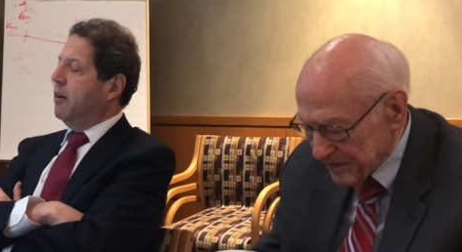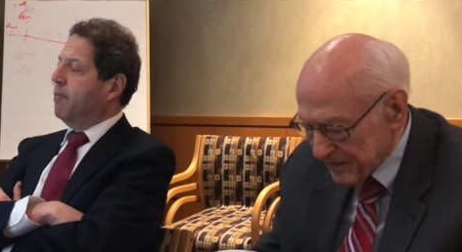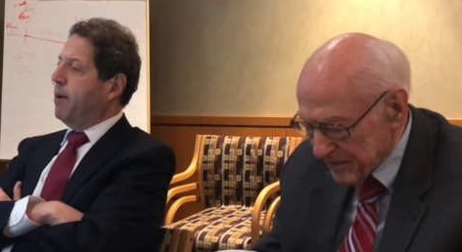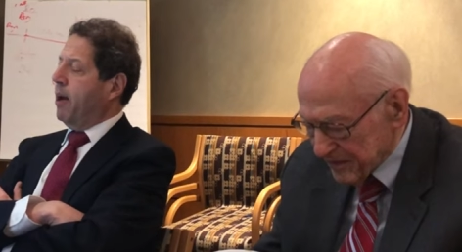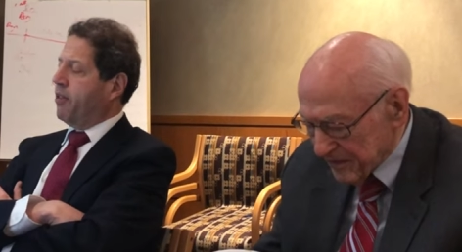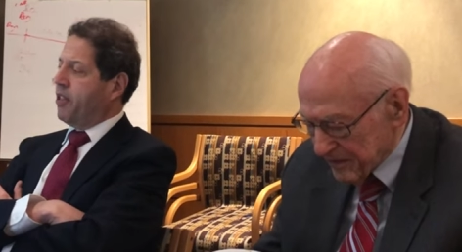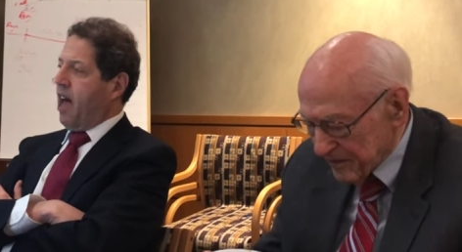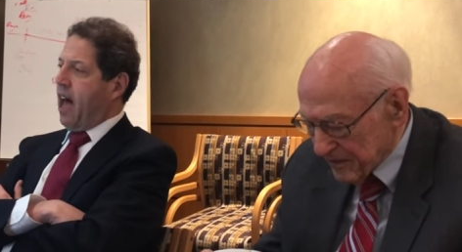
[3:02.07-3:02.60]

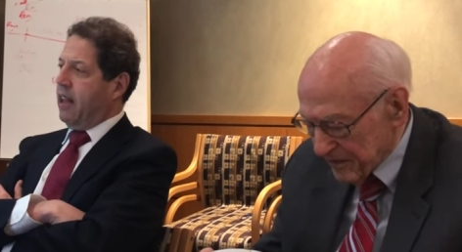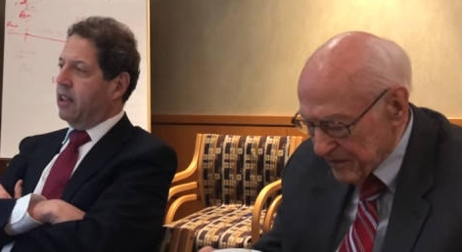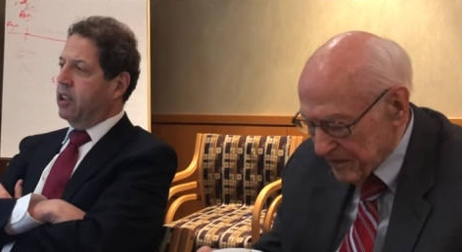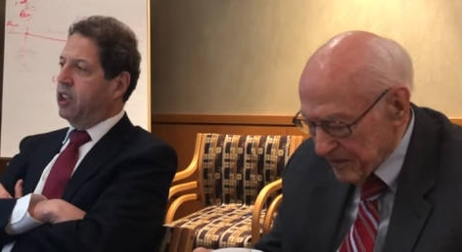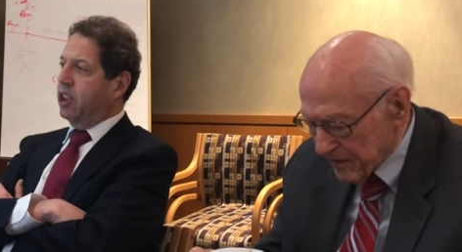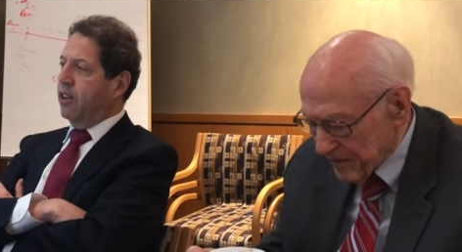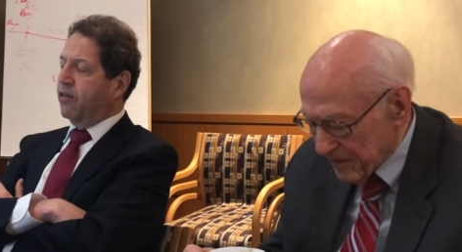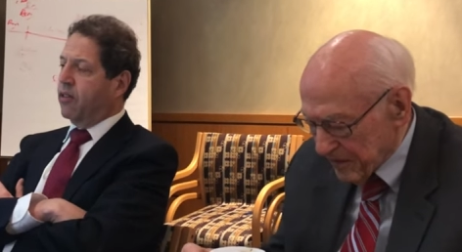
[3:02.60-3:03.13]

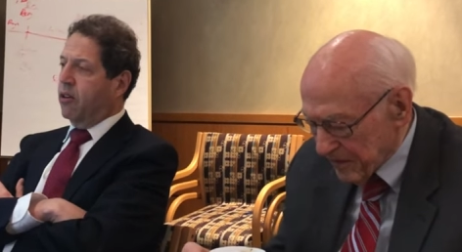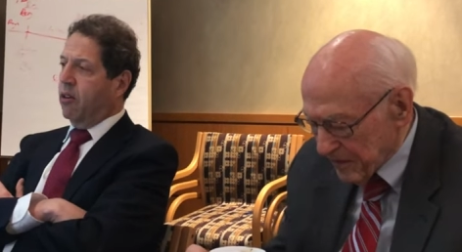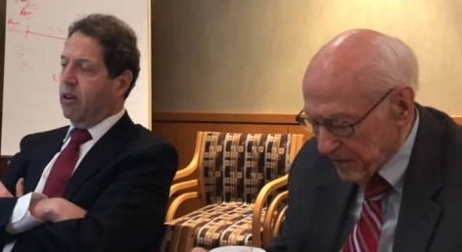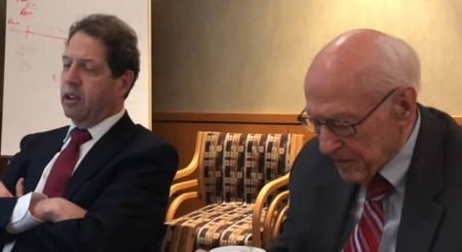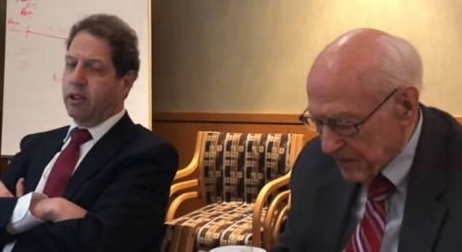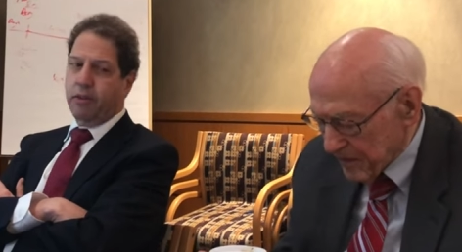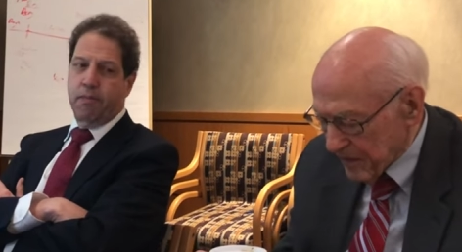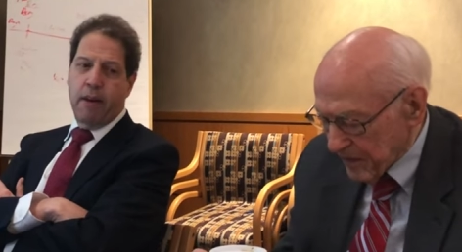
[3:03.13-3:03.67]
Speaker 1: pathology, of
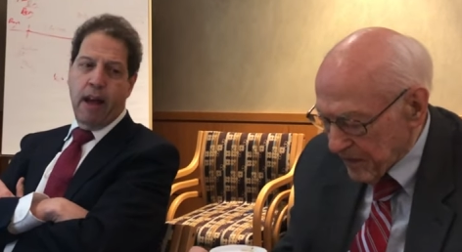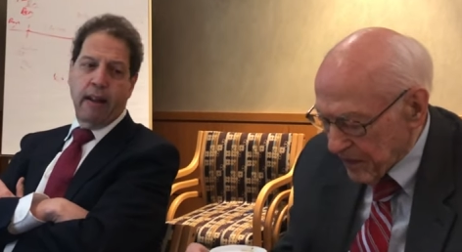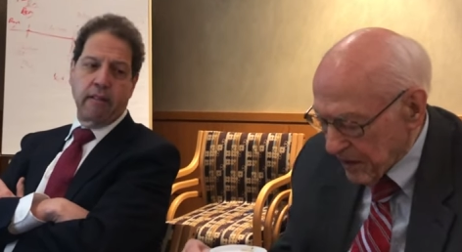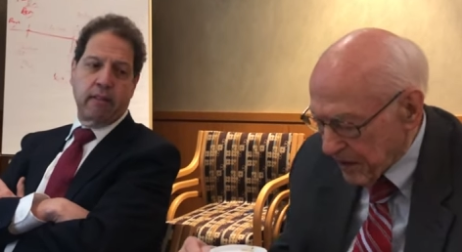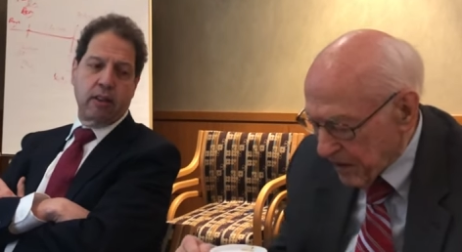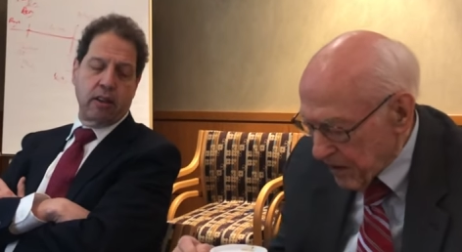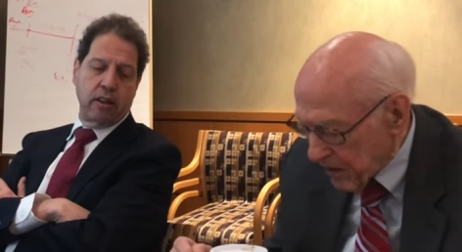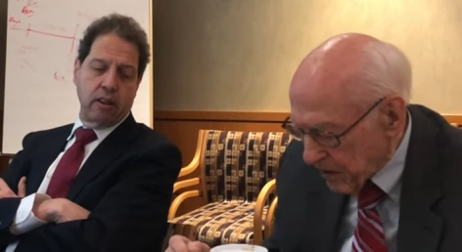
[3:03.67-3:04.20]
course,
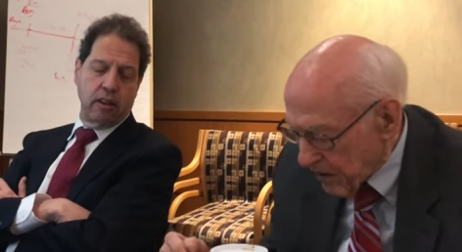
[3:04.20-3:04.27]
meant